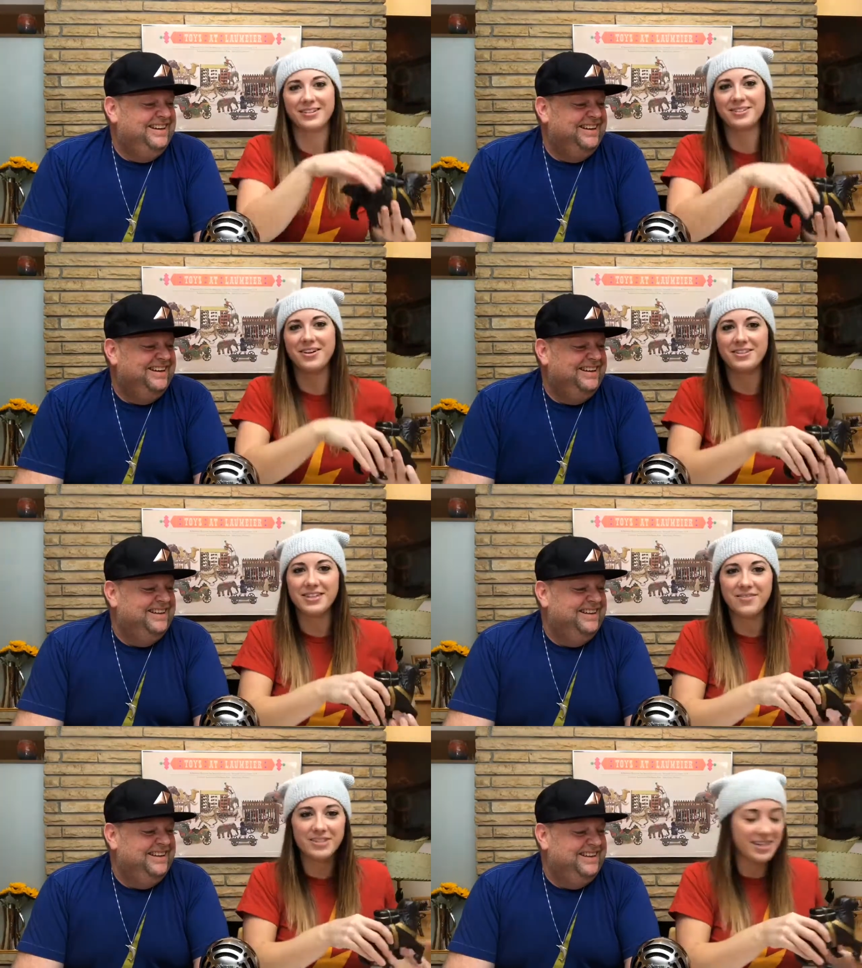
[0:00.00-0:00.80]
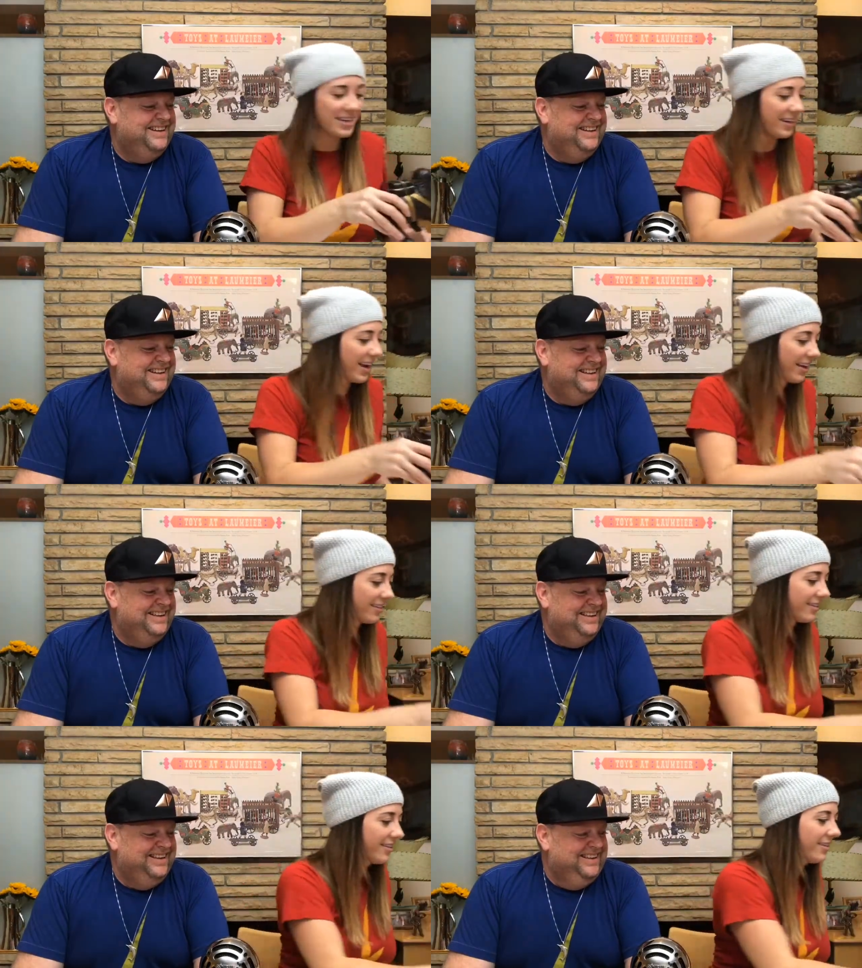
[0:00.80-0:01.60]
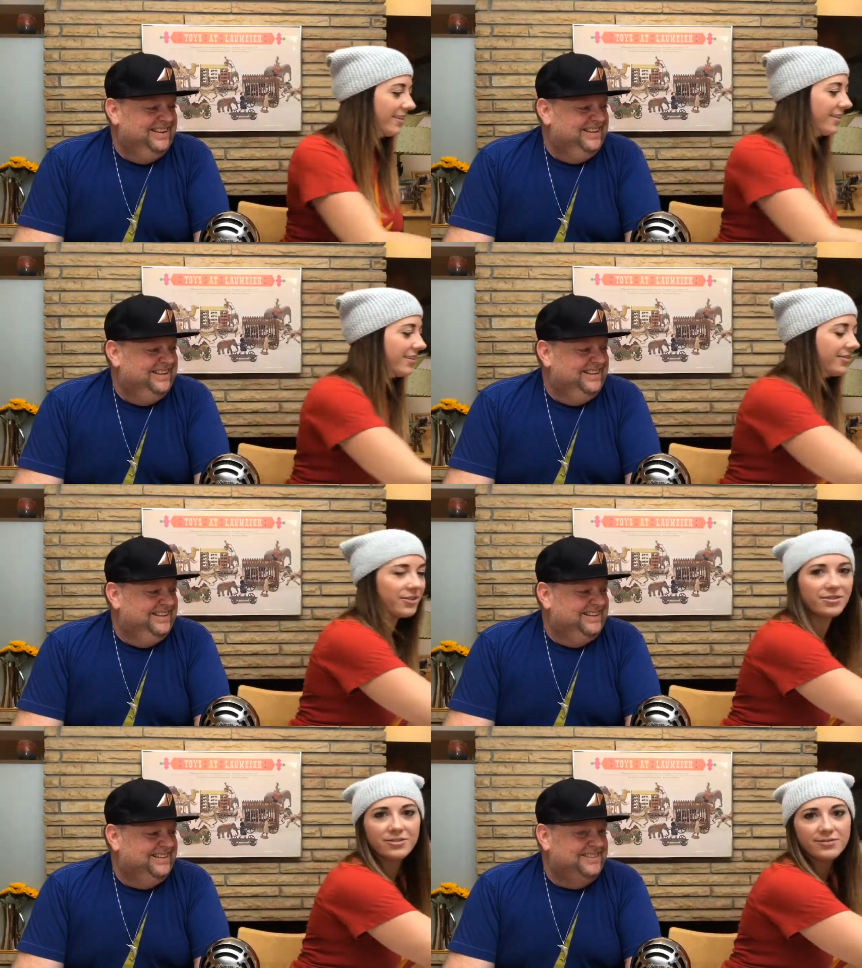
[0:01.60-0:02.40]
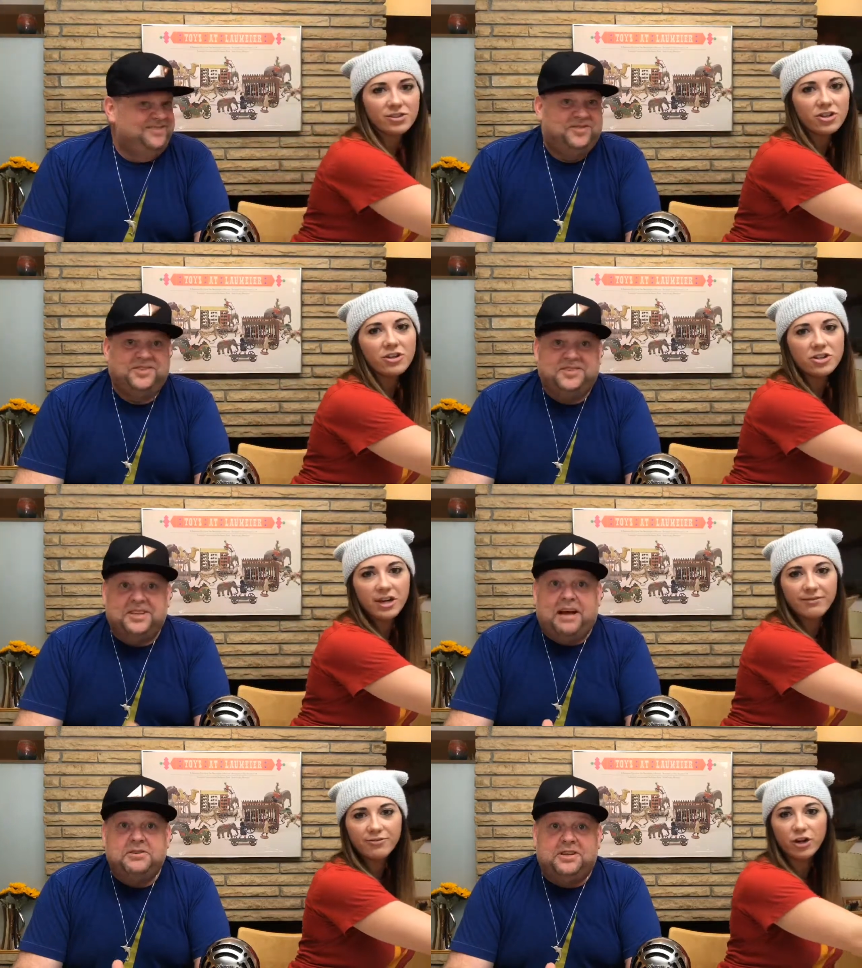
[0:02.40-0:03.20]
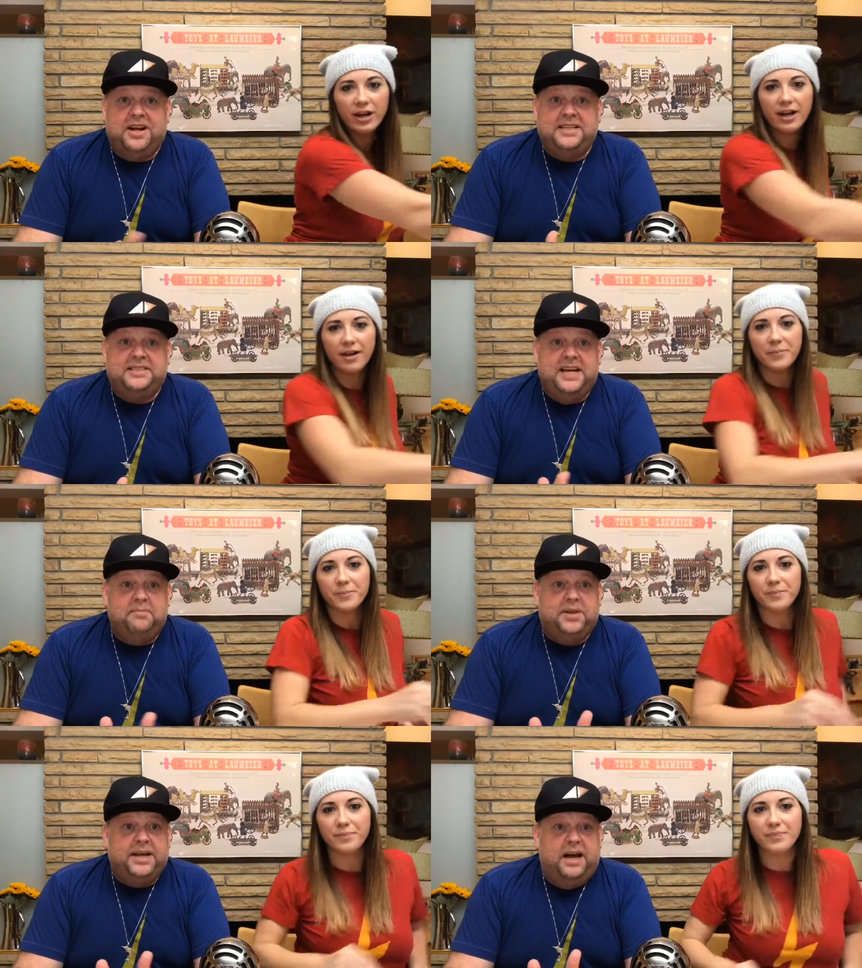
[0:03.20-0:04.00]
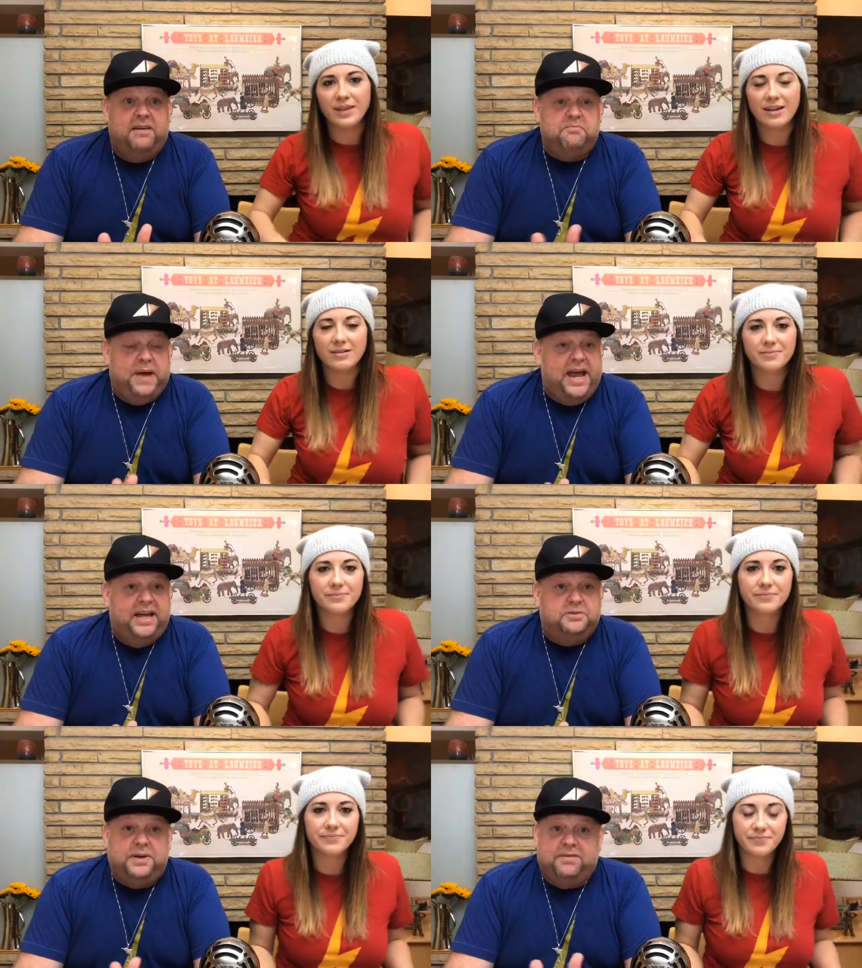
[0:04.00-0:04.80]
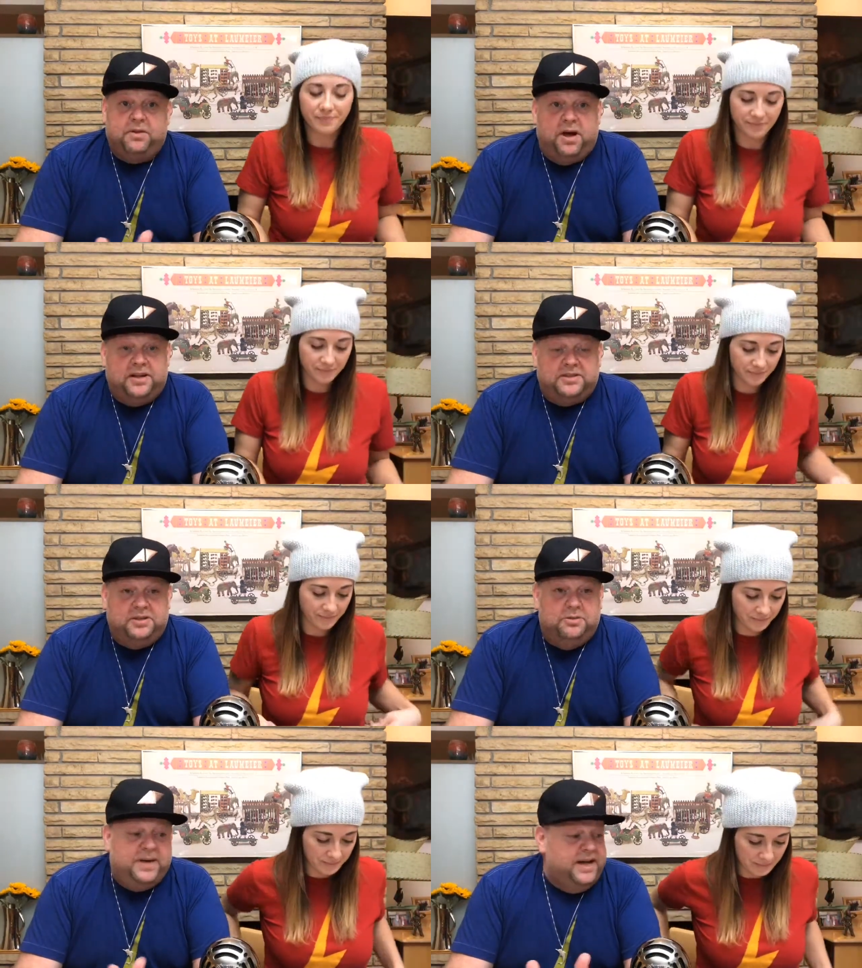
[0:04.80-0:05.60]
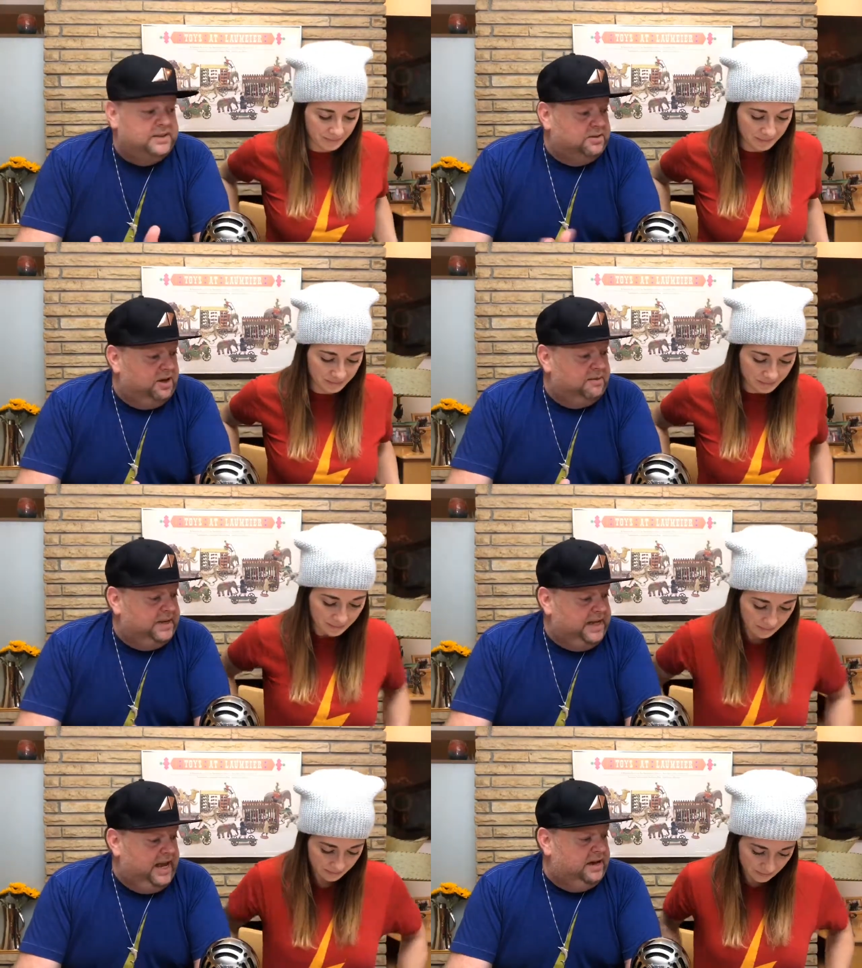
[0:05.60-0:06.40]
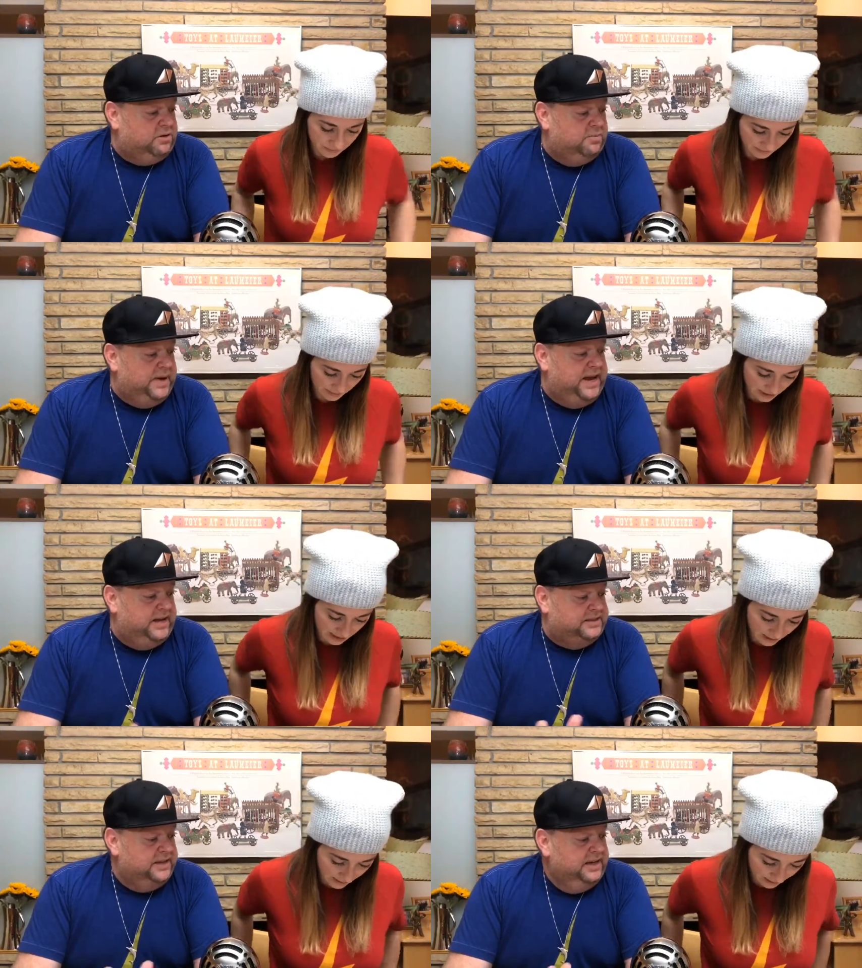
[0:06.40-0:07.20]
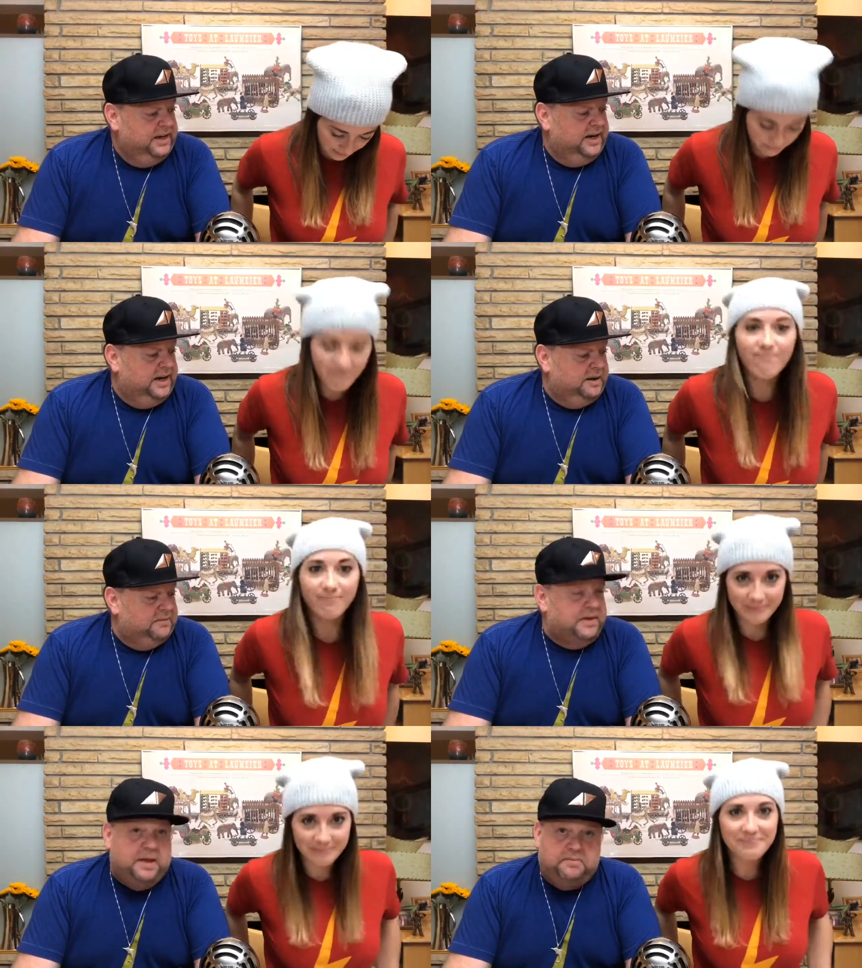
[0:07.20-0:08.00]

Speaker 1: is lot seventeen again you're searching. So that was our nice him.
Speaker 2: sampling of banks. We have a lot of still banks, a lot of mechanical banks. Uh, they